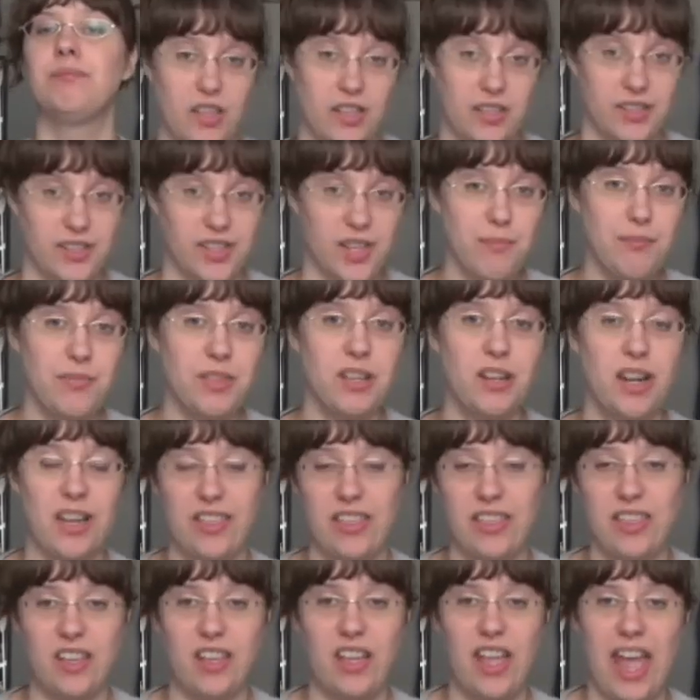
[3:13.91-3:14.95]
Something I
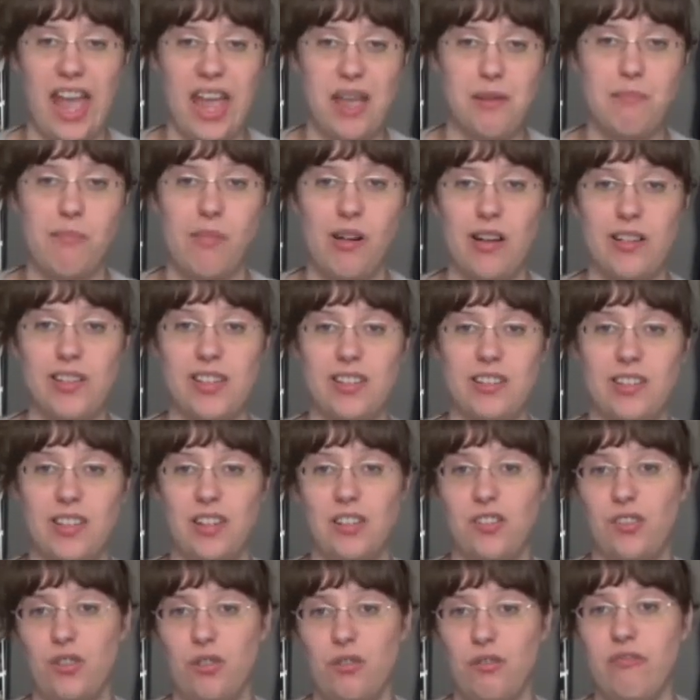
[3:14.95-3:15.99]
think Kate Mosse
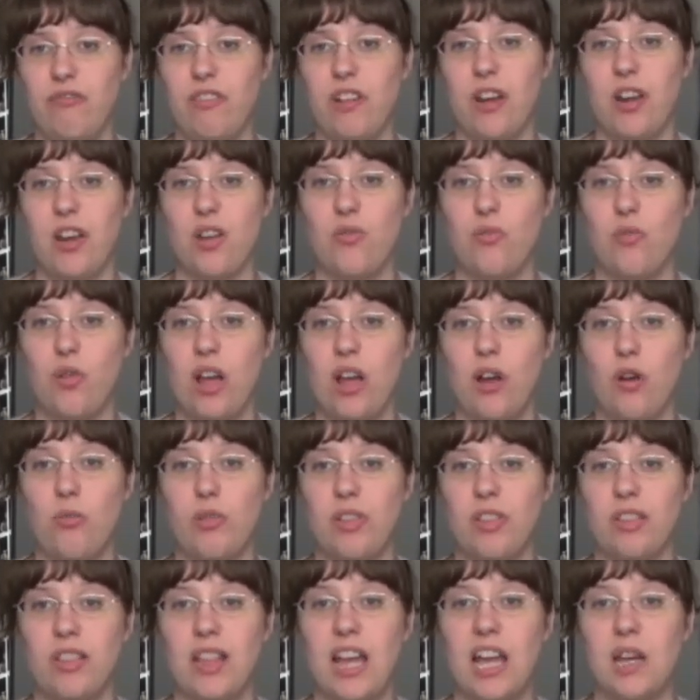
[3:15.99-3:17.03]
didn't do very well
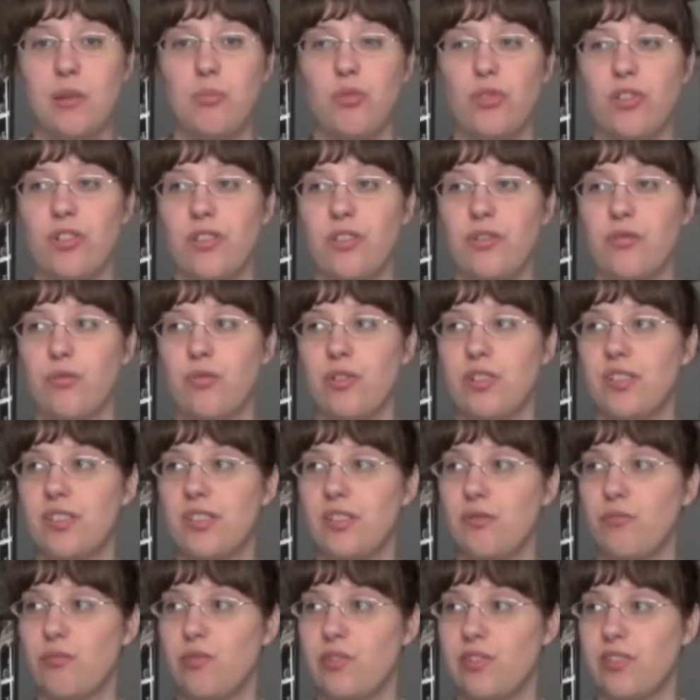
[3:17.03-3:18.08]
with Labyrinth
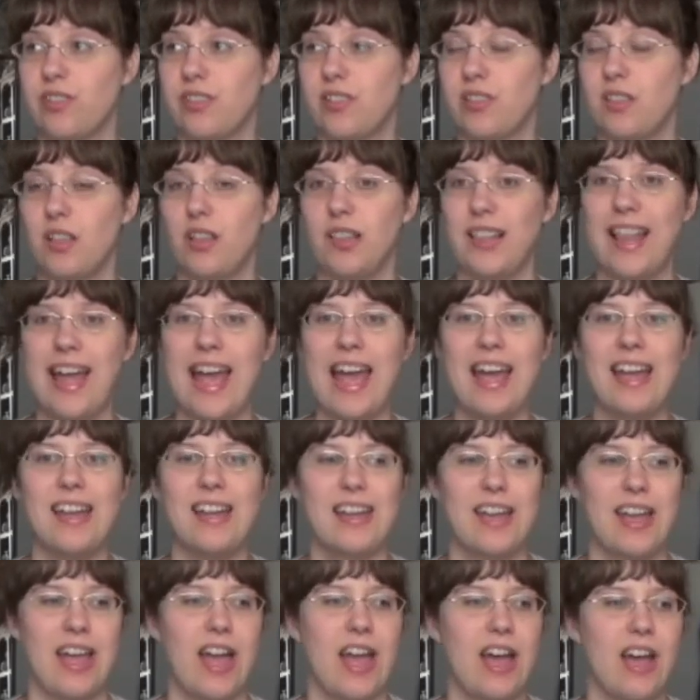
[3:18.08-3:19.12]
was, was the
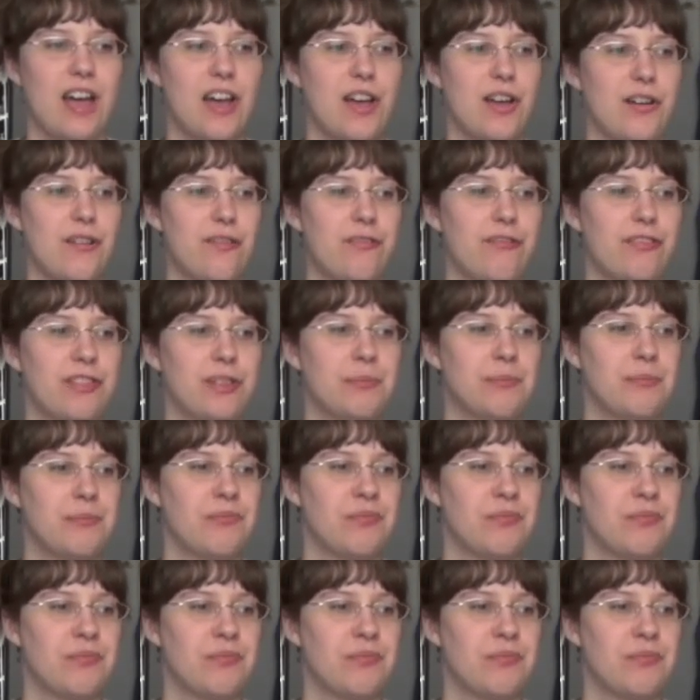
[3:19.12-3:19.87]
lack of